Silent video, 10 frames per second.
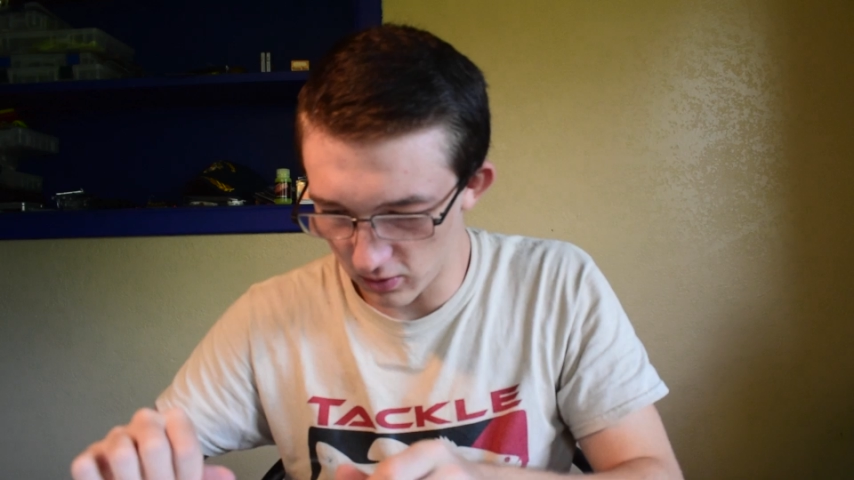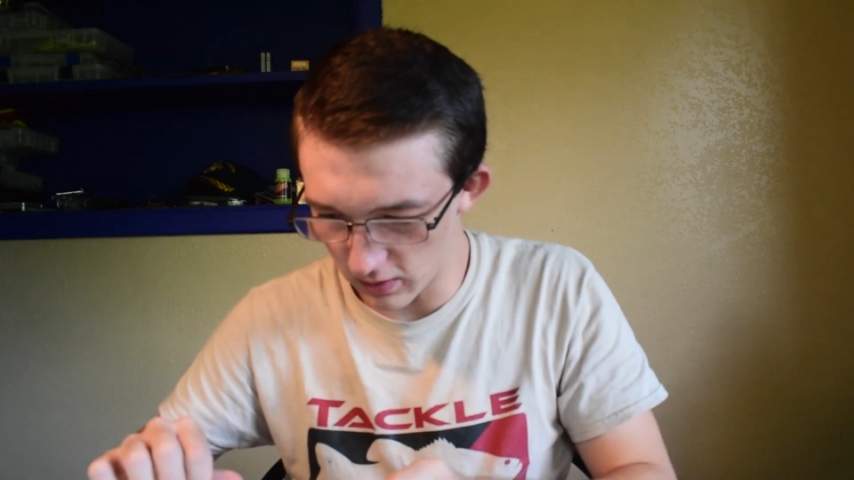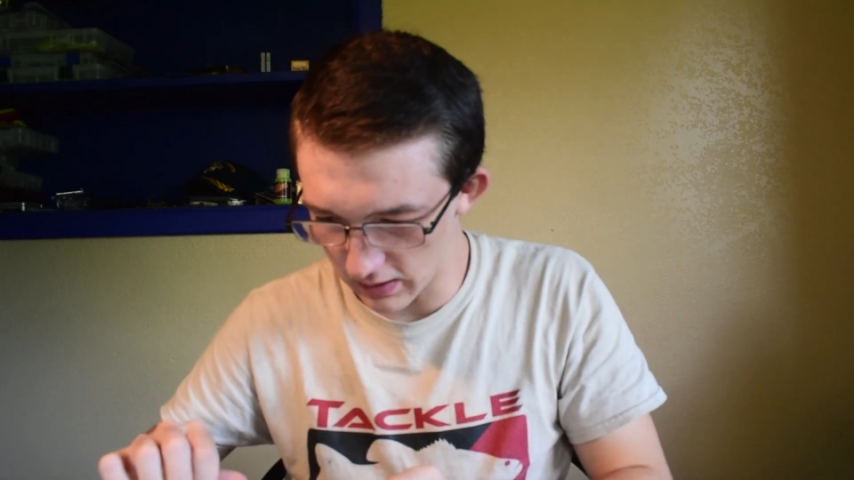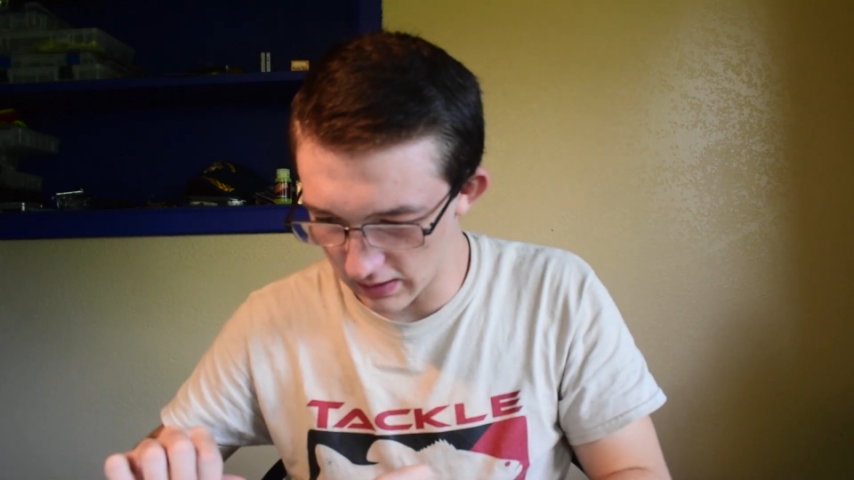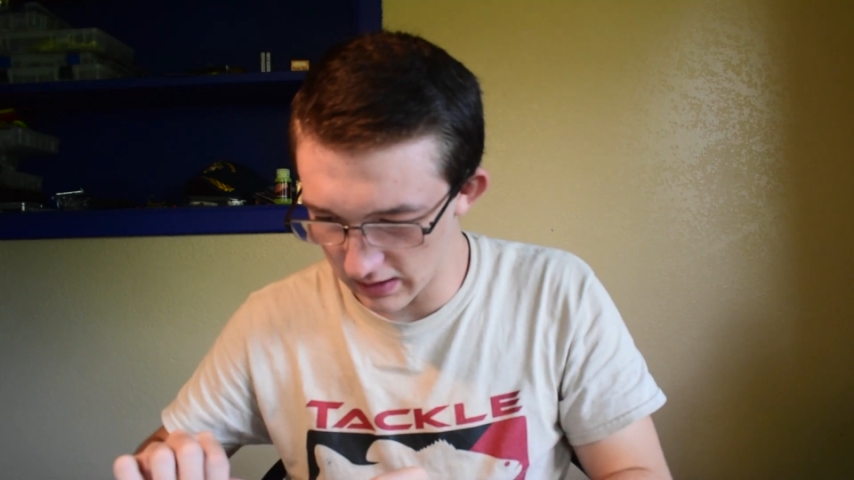
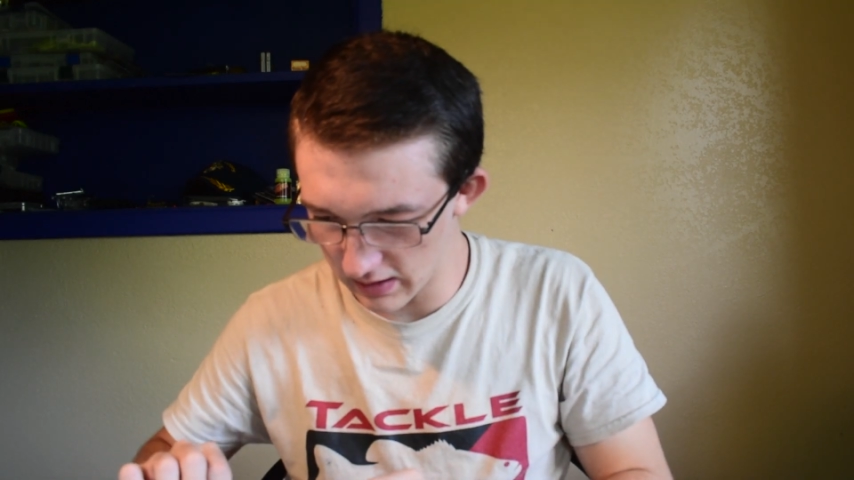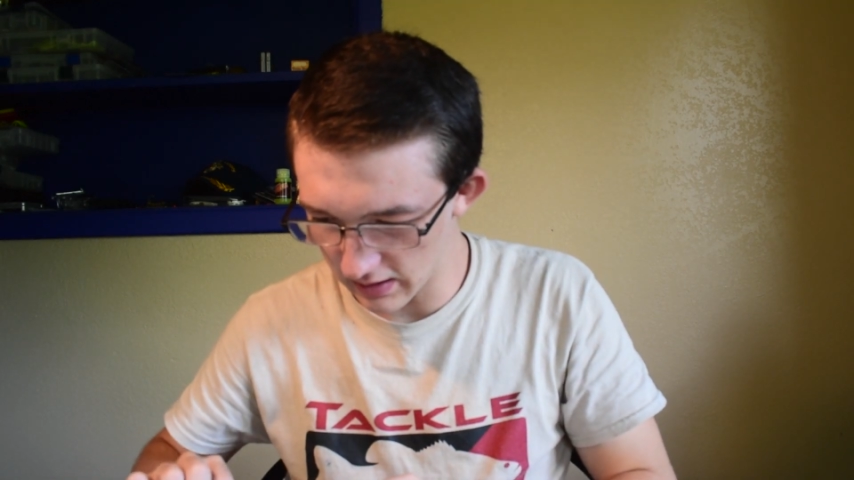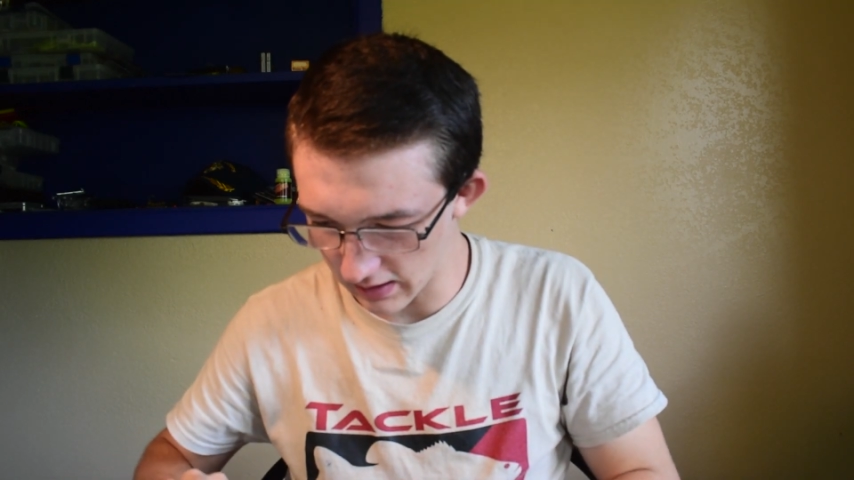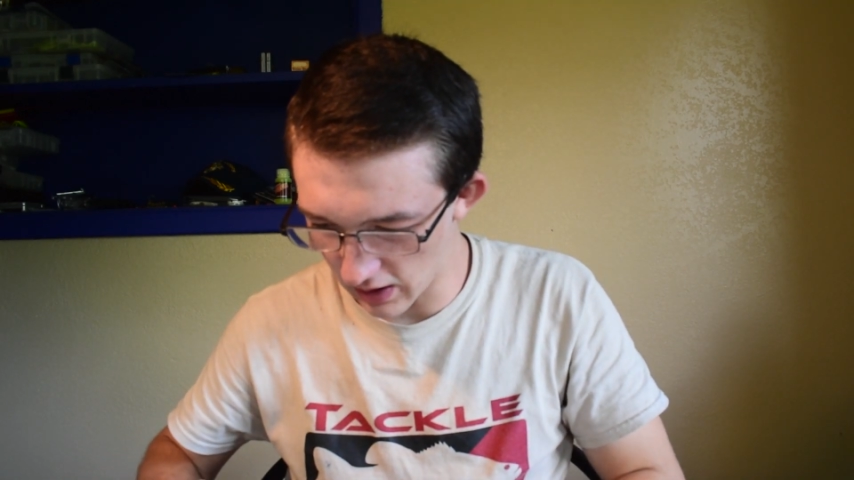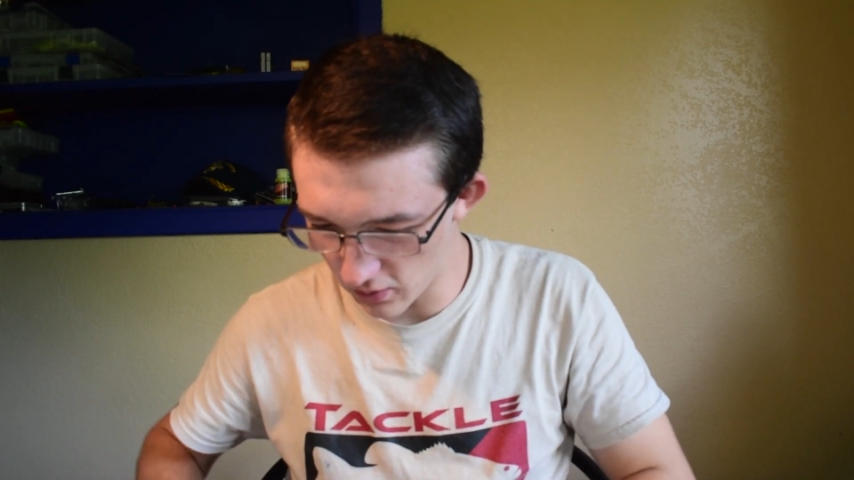quickly
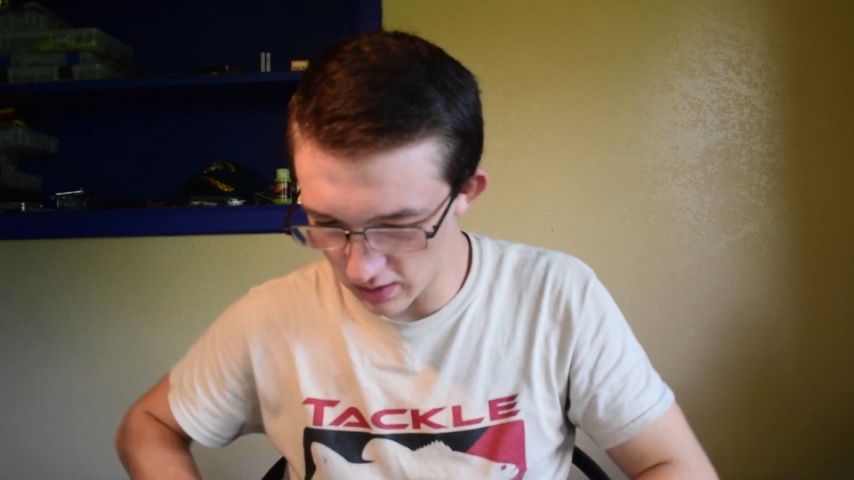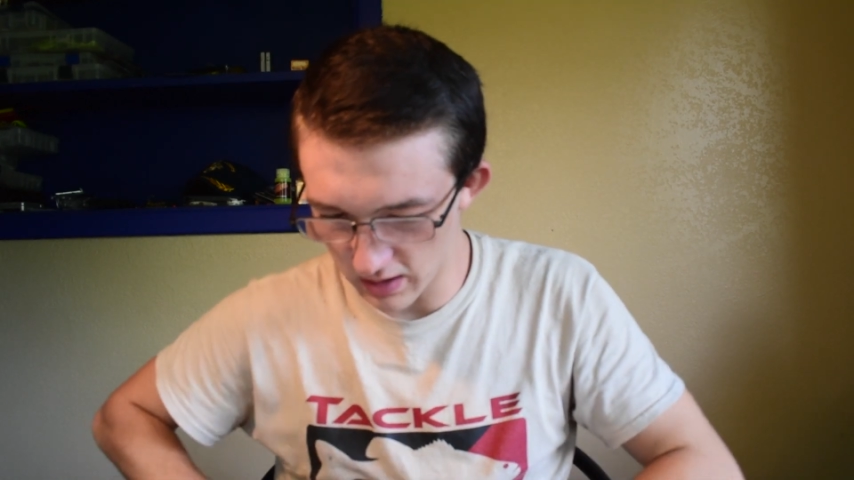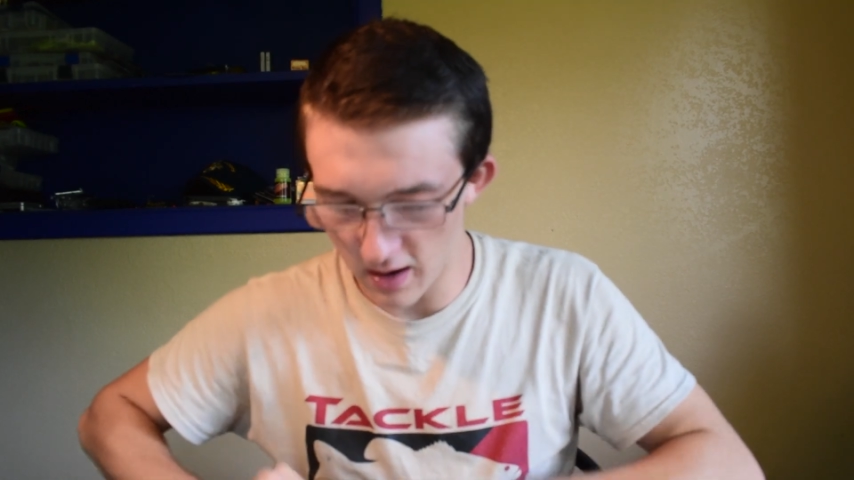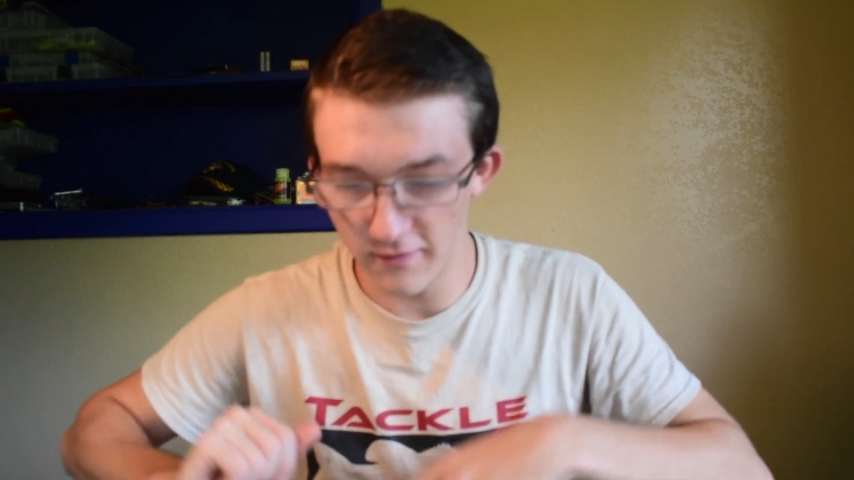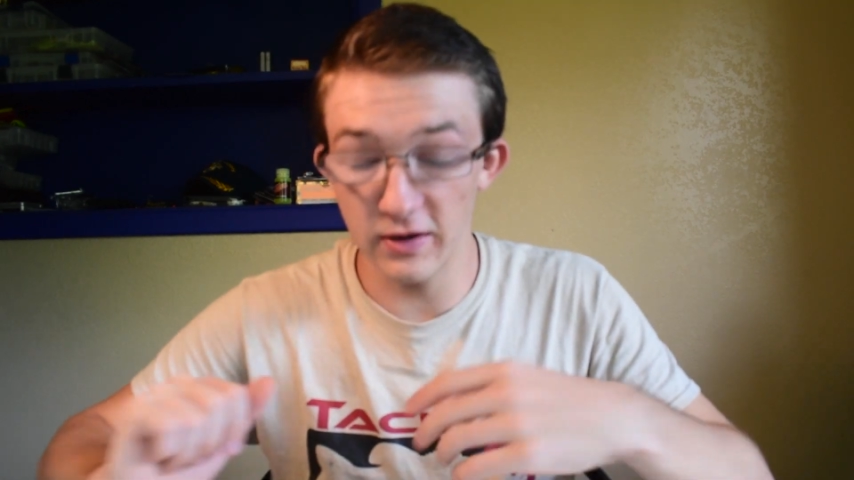and I want
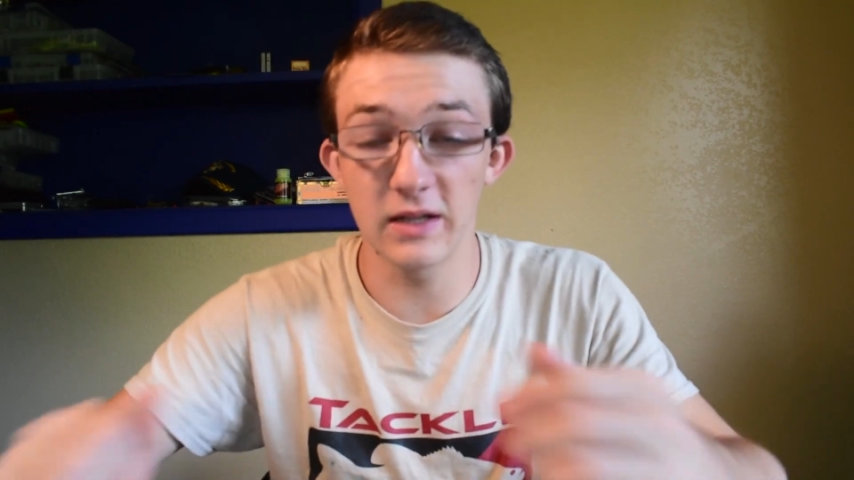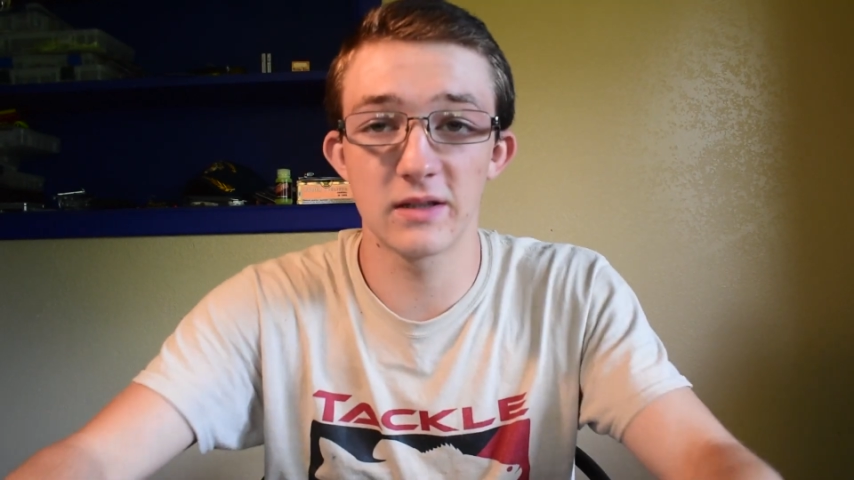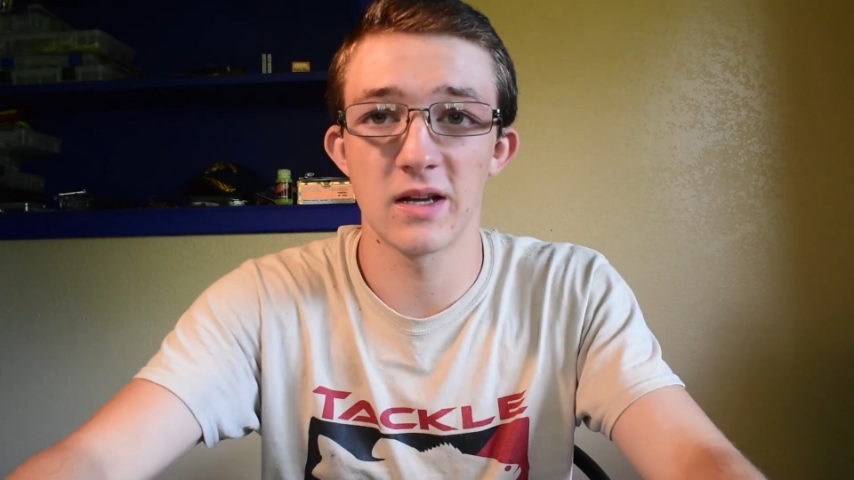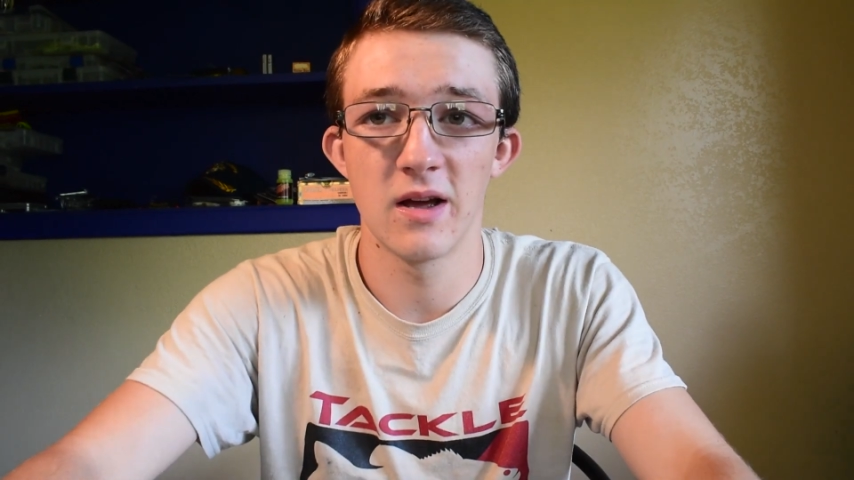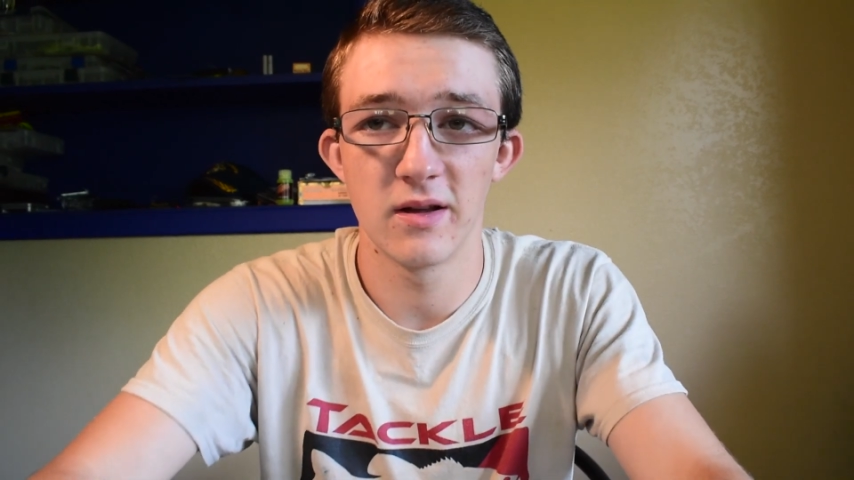
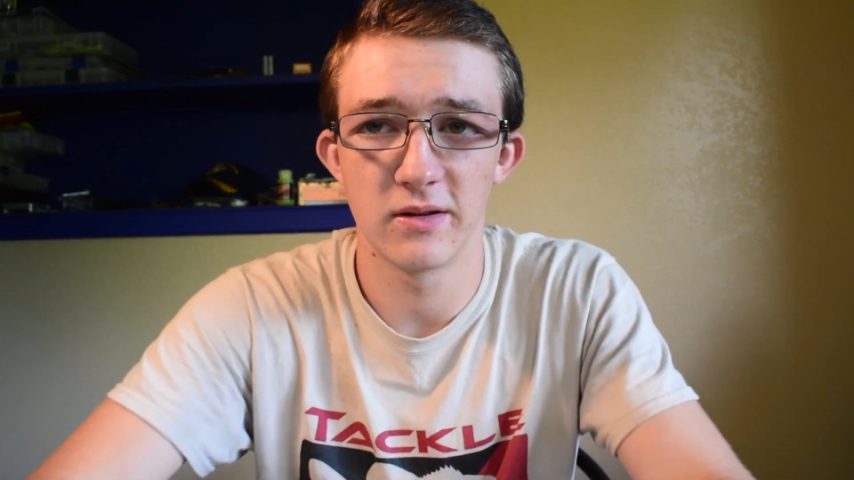confidence,